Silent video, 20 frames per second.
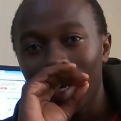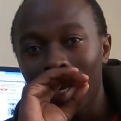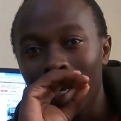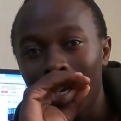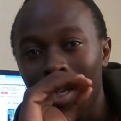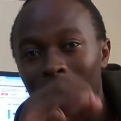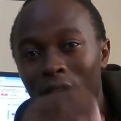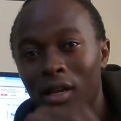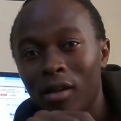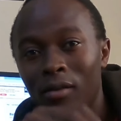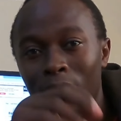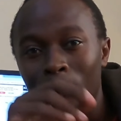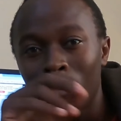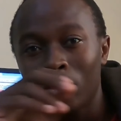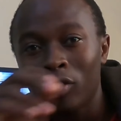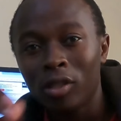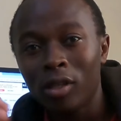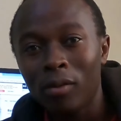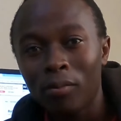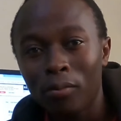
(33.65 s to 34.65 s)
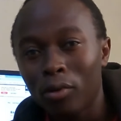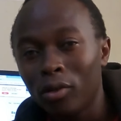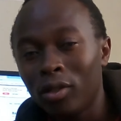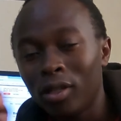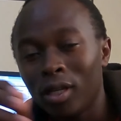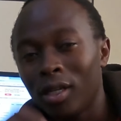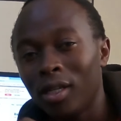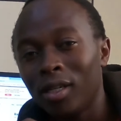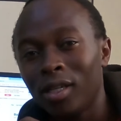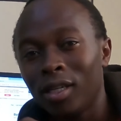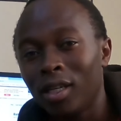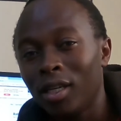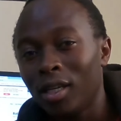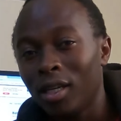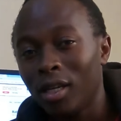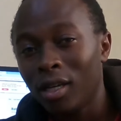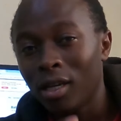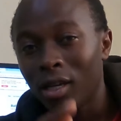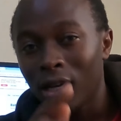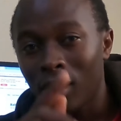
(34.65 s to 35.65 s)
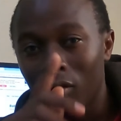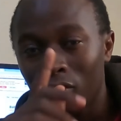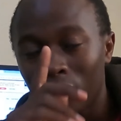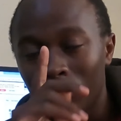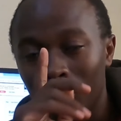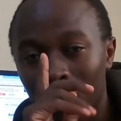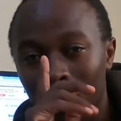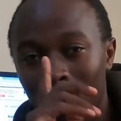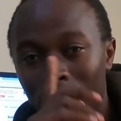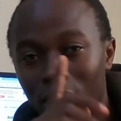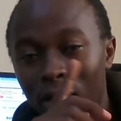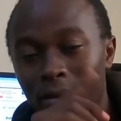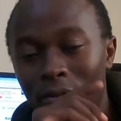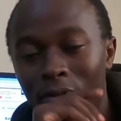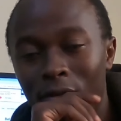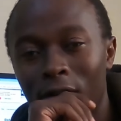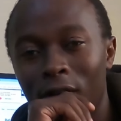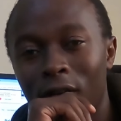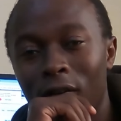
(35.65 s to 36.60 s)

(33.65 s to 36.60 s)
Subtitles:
and most importantly, I'll subscribe.